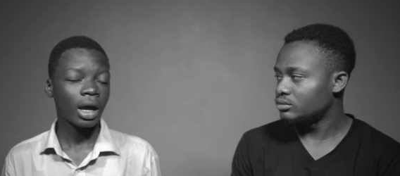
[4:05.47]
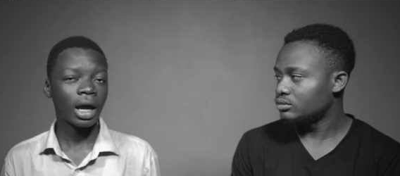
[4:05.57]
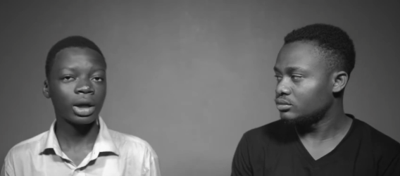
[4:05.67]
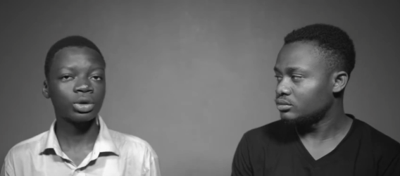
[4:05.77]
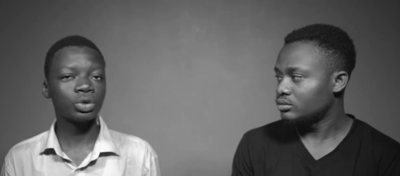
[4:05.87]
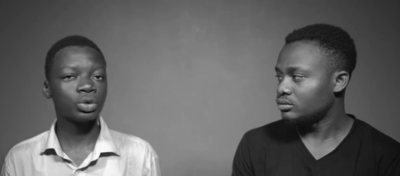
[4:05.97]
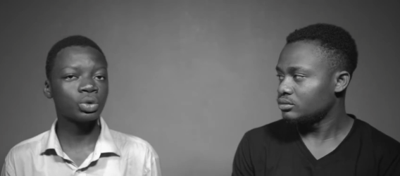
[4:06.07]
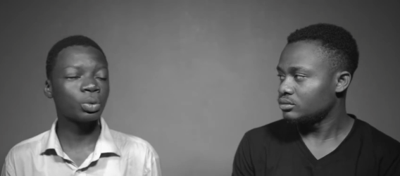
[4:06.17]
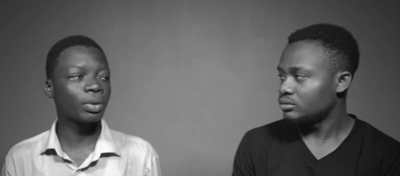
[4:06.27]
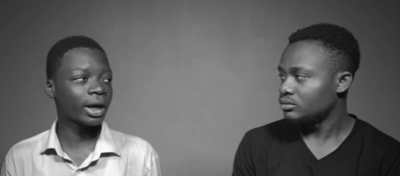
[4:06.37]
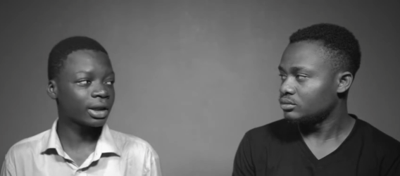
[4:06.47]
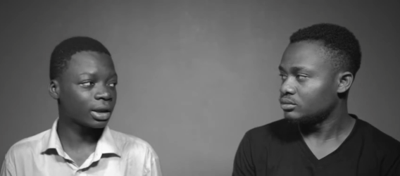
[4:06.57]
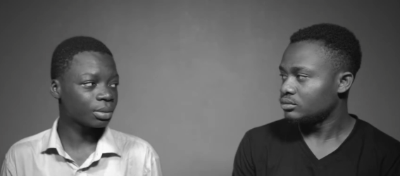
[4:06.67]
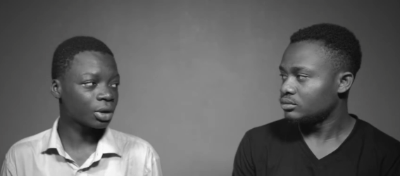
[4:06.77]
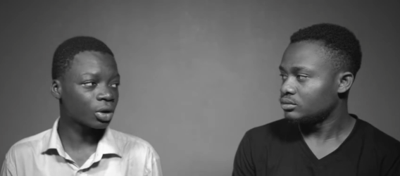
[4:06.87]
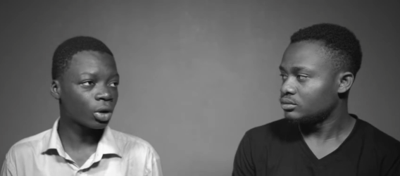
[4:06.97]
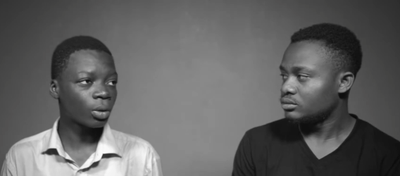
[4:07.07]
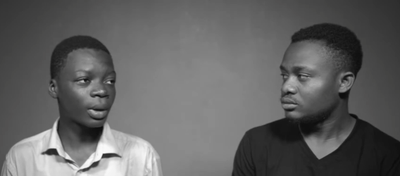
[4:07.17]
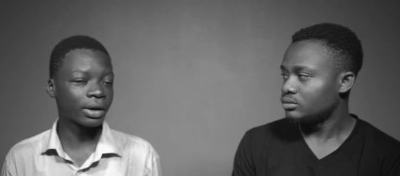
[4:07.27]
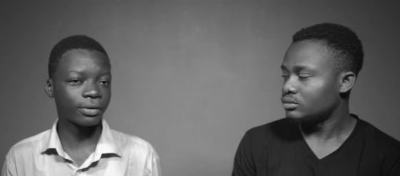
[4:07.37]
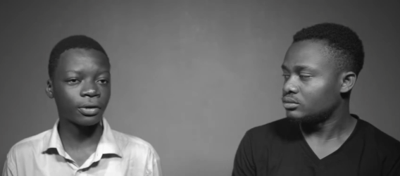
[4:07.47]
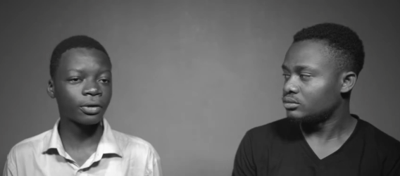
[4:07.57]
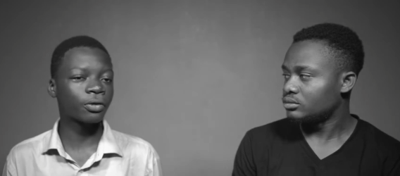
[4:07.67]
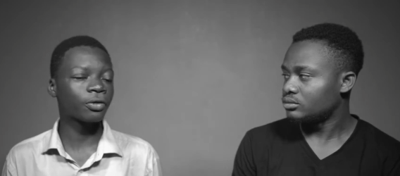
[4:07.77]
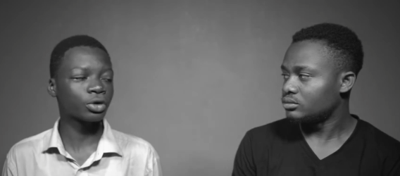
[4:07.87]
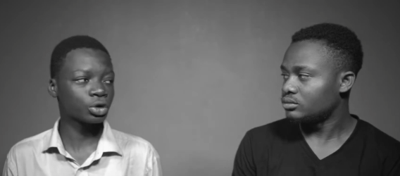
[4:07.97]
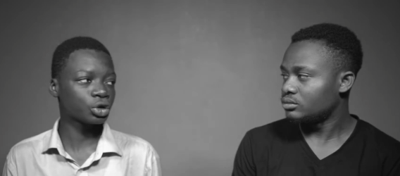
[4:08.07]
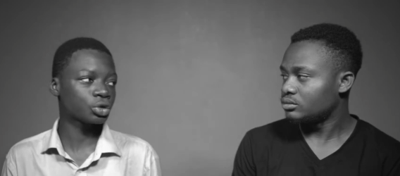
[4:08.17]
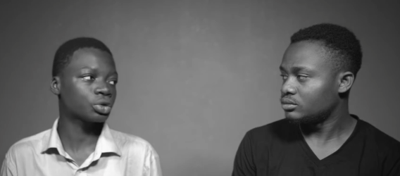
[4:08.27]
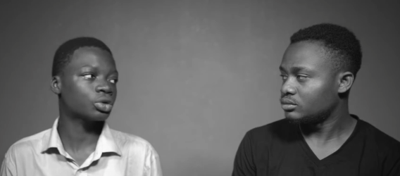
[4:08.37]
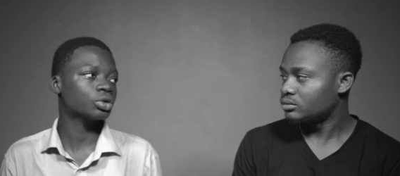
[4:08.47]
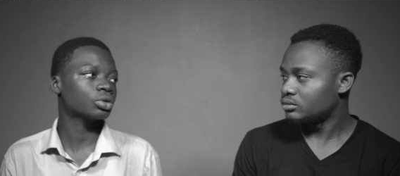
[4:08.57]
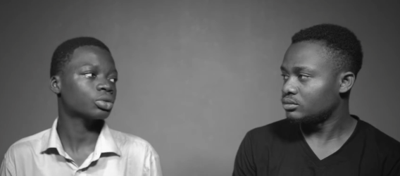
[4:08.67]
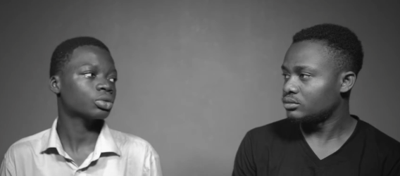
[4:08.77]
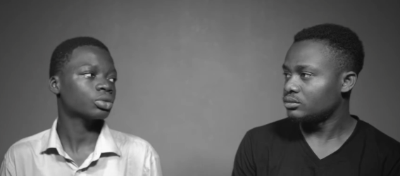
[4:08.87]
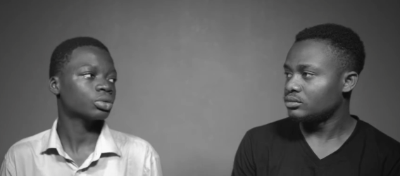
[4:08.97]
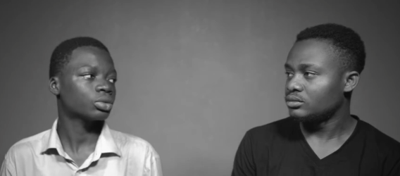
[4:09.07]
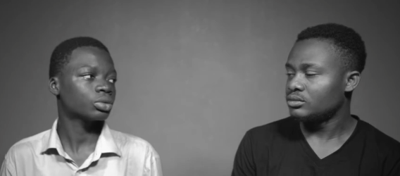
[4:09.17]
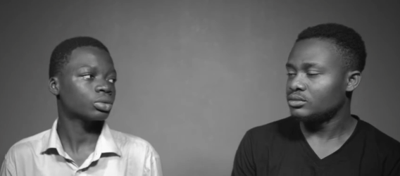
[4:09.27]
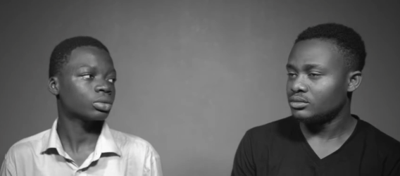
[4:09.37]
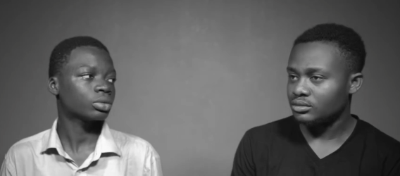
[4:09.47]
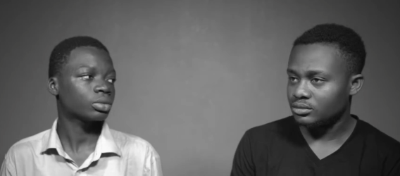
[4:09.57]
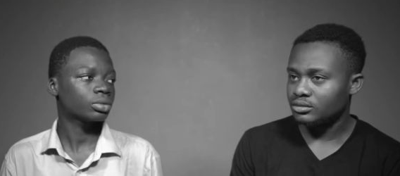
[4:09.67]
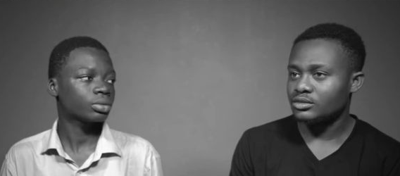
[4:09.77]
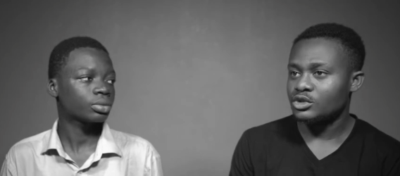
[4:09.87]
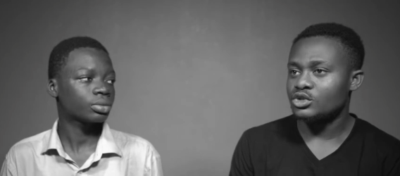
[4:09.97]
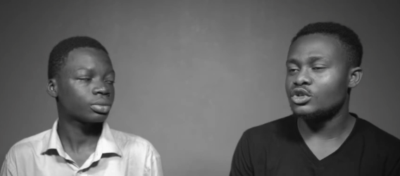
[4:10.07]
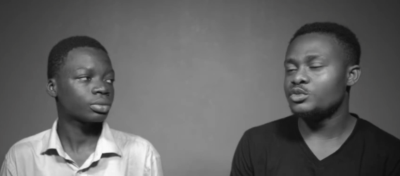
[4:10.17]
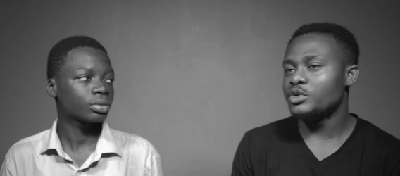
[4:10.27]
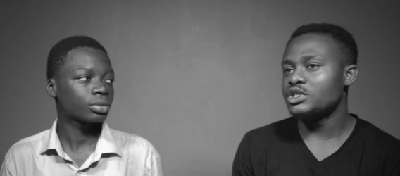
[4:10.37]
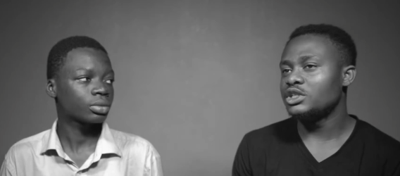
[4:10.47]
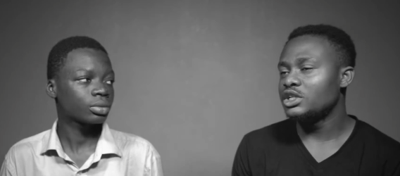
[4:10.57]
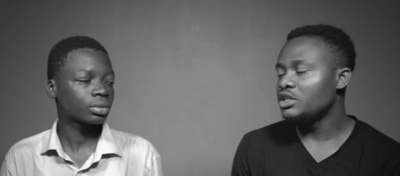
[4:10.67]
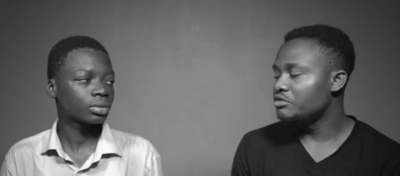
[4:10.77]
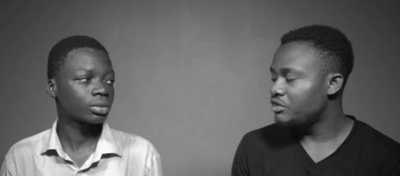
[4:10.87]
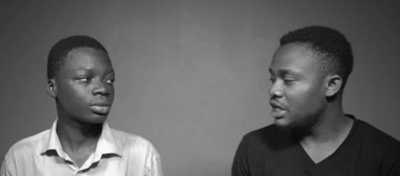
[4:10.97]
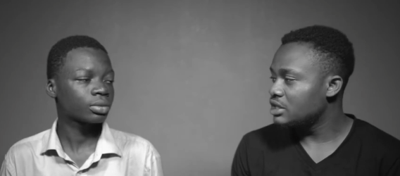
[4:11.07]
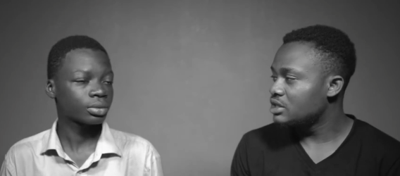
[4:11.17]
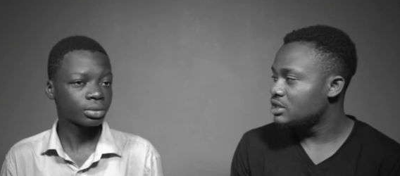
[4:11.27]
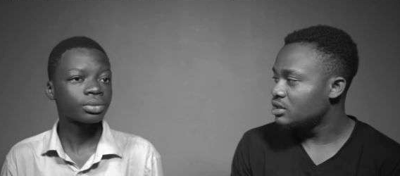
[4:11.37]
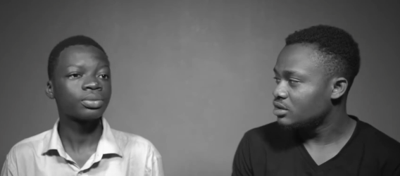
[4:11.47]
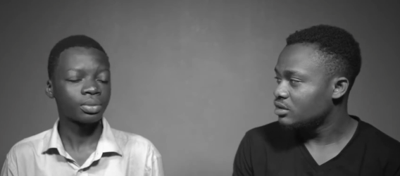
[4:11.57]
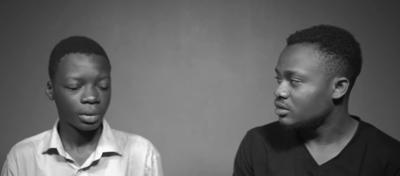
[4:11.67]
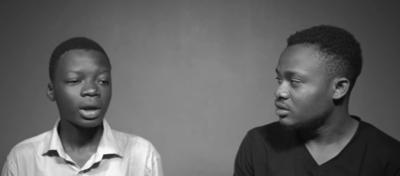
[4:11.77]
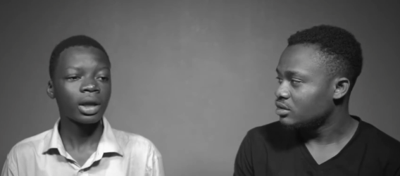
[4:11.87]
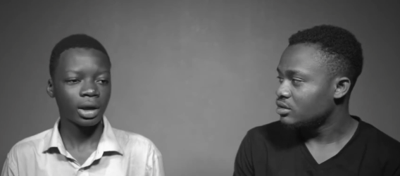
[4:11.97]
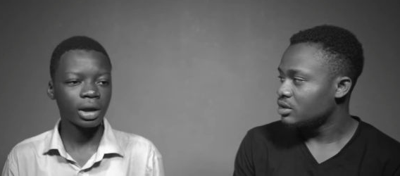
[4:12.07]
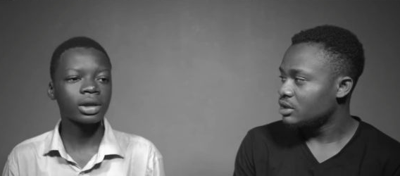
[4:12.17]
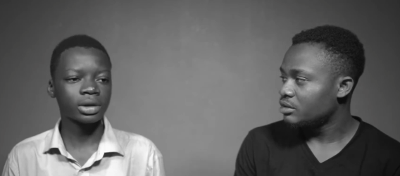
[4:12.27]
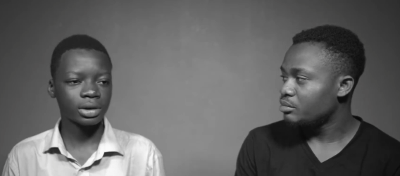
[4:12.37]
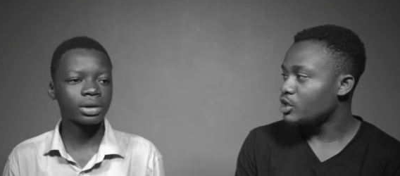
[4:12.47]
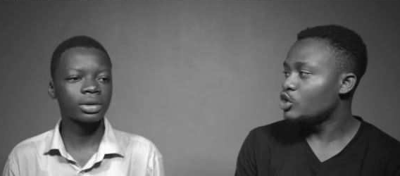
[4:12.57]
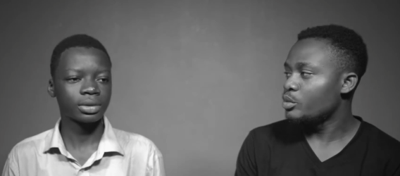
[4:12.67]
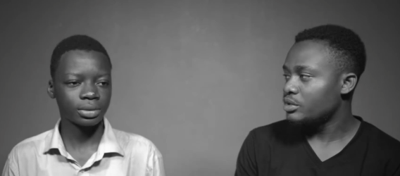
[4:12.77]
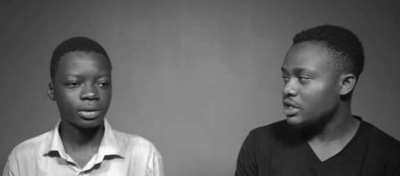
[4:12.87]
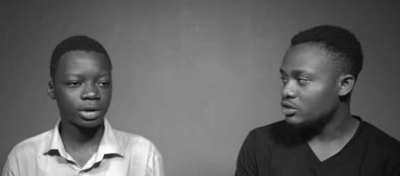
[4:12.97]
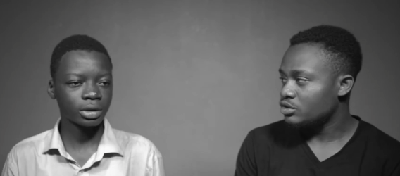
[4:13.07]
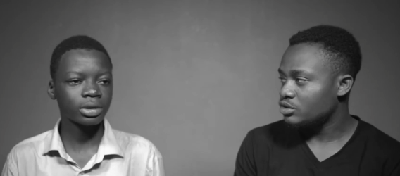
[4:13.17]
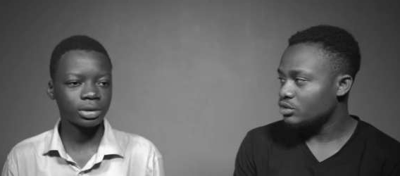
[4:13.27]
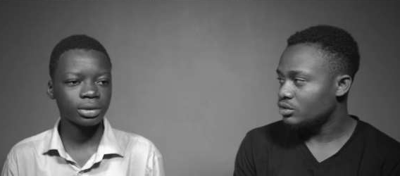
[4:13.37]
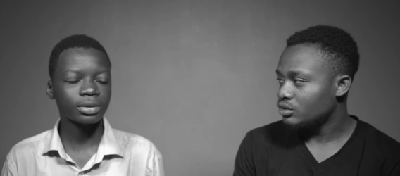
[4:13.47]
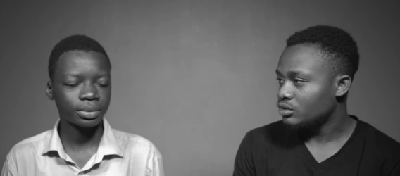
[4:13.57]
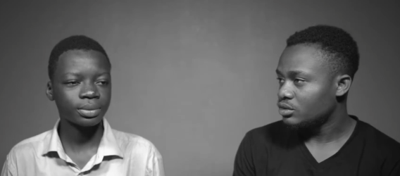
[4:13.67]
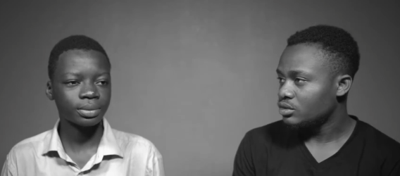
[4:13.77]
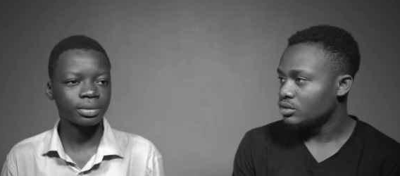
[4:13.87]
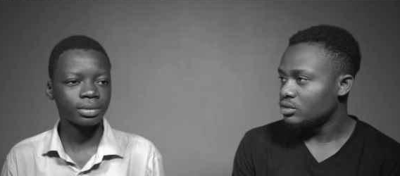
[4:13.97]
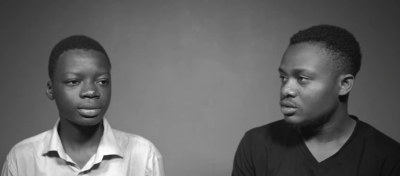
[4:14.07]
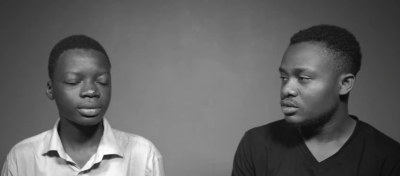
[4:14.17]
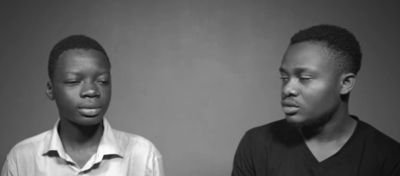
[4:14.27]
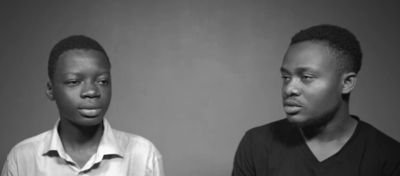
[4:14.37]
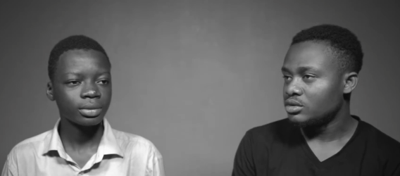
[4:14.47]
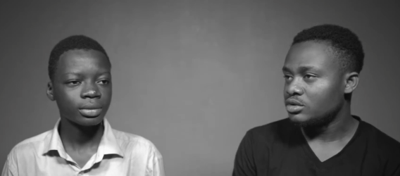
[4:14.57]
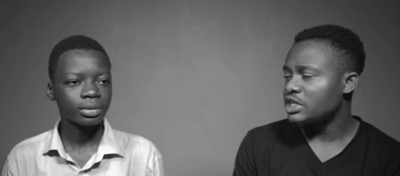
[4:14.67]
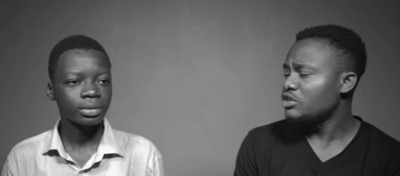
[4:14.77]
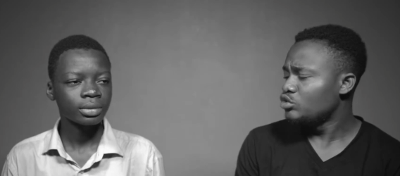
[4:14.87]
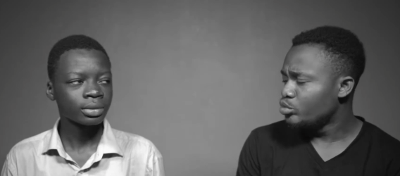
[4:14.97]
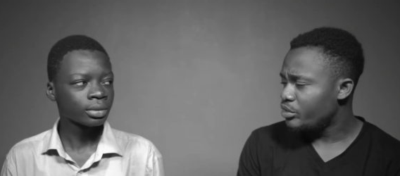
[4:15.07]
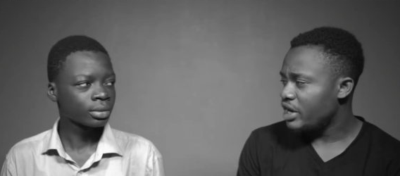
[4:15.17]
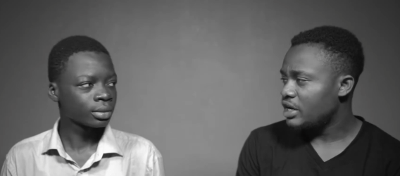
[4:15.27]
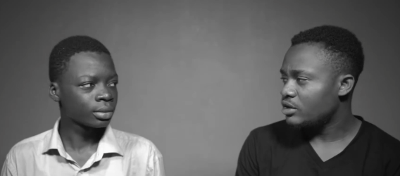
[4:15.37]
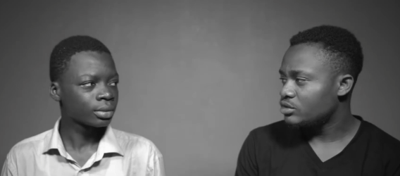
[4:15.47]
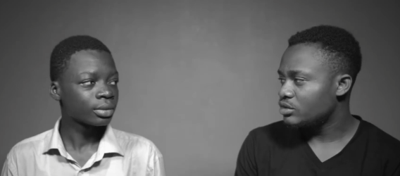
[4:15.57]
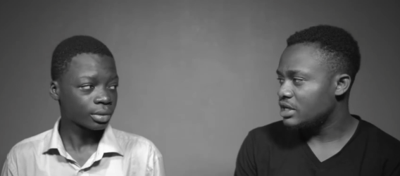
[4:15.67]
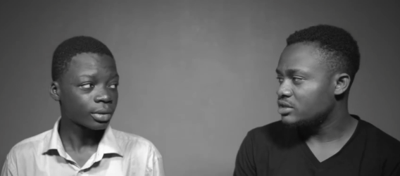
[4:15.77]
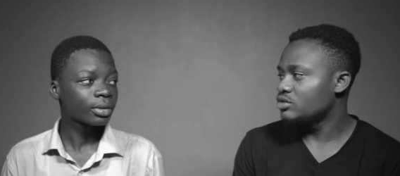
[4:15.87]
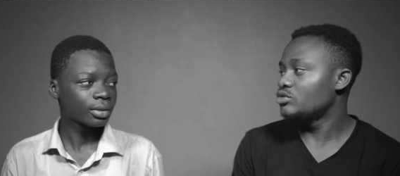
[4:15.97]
Speaker 1: I do bridal makeup and for photo shoots.
Speaker 2: So it's basically events. Yes. Makeup that yes. you do. You say you do bridal too, that is